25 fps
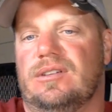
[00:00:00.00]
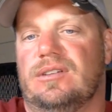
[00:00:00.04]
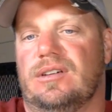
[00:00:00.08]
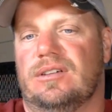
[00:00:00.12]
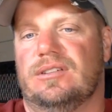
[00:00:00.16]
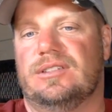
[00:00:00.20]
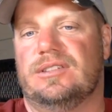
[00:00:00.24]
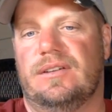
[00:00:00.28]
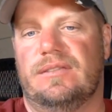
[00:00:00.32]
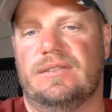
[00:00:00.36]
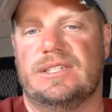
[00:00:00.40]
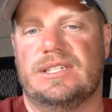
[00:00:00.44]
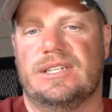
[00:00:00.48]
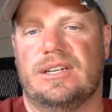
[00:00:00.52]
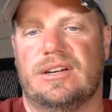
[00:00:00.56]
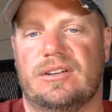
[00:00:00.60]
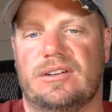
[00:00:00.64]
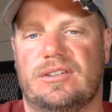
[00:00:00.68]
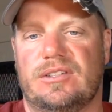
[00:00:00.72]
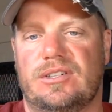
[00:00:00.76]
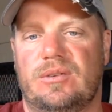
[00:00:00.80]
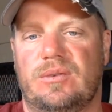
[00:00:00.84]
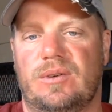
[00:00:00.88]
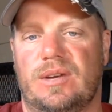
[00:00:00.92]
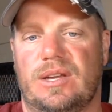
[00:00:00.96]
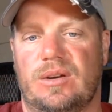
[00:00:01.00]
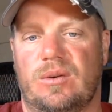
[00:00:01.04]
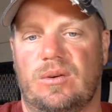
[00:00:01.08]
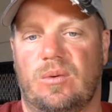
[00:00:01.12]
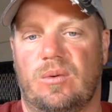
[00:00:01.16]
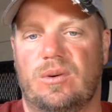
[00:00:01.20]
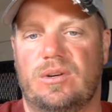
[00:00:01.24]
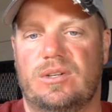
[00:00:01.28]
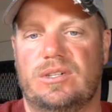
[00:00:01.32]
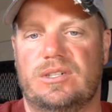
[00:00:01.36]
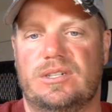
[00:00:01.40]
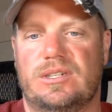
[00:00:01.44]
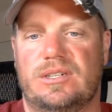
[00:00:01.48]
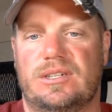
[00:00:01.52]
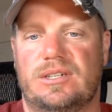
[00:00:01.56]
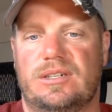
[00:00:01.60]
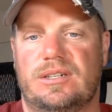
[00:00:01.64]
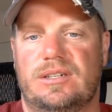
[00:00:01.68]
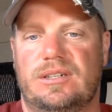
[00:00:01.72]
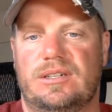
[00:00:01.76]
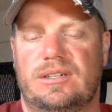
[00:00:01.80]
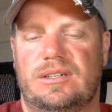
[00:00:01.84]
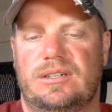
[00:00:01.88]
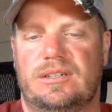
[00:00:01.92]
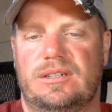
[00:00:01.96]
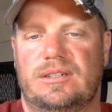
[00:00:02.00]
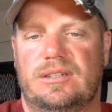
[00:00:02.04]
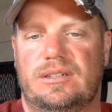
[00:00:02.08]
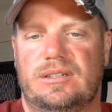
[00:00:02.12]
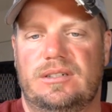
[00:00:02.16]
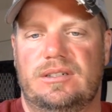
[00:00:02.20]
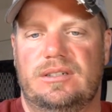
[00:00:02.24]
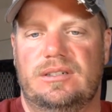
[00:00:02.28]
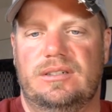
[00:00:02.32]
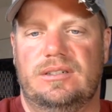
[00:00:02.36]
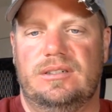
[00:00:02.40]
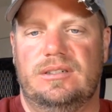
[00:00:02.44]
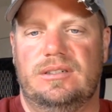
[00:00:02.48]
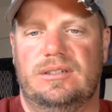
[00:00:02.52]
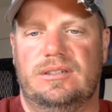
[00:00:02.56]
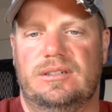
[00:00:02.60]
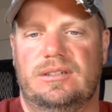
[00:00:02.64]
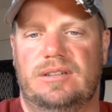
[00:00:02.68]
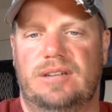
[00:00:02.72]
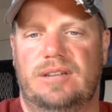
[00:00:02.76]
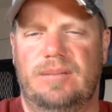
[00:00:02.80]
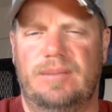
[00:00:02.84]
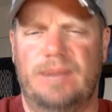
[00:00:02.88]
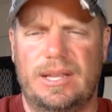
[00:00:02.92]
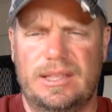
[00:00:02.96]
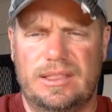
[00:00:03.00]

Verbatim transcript: or Chevy ZR2 in orange. Did it make